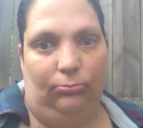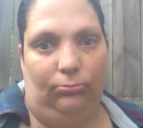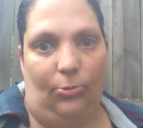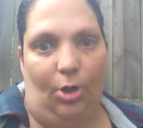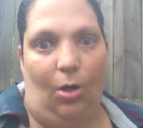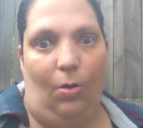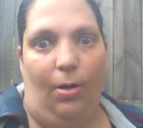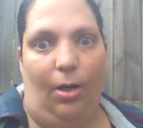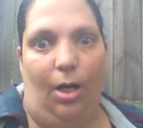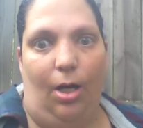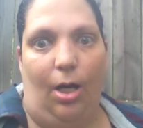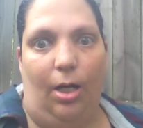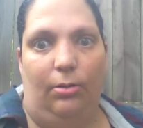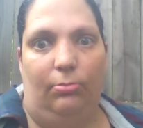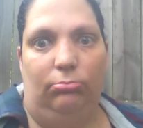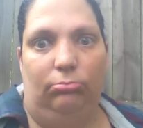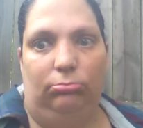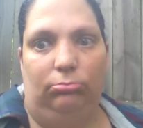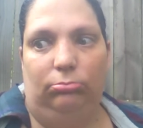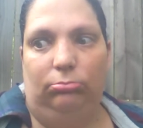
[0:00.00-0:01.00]
Oh my god,
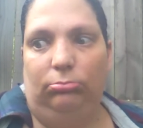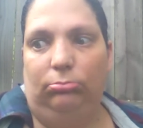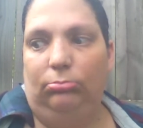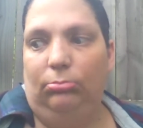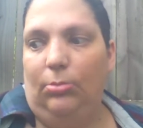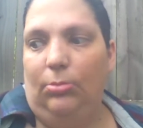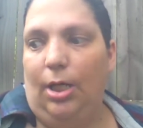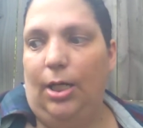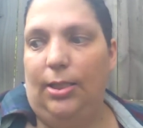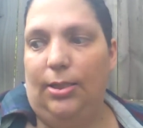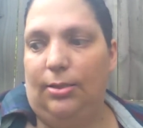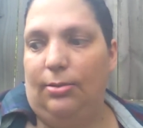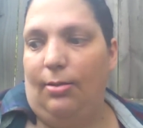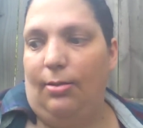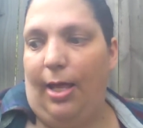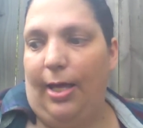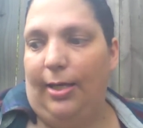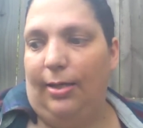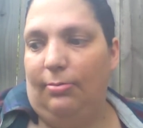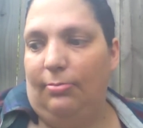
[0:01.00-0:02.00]
it's
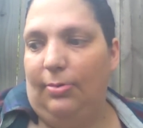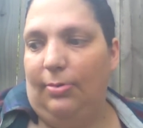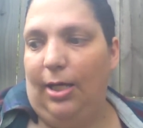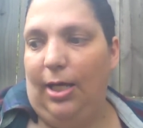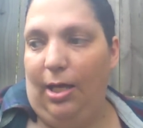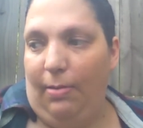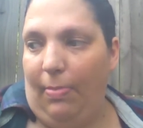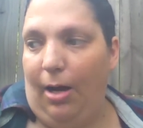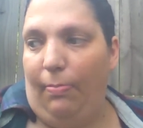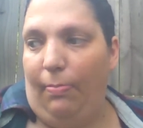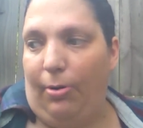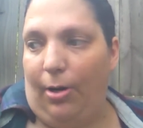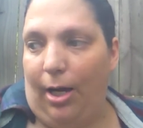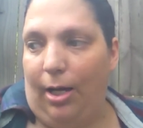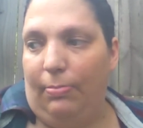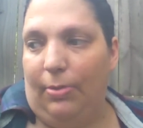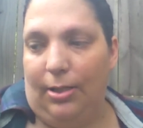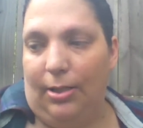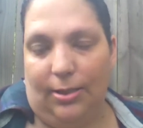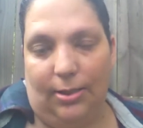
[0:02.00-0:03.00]
like in my
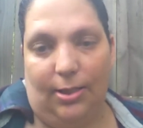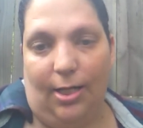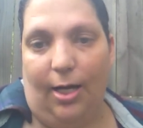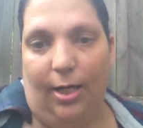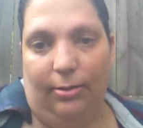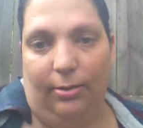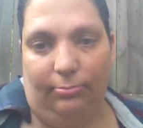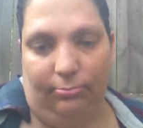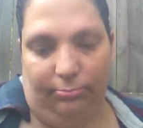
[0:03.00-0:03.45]
brain, but it's not.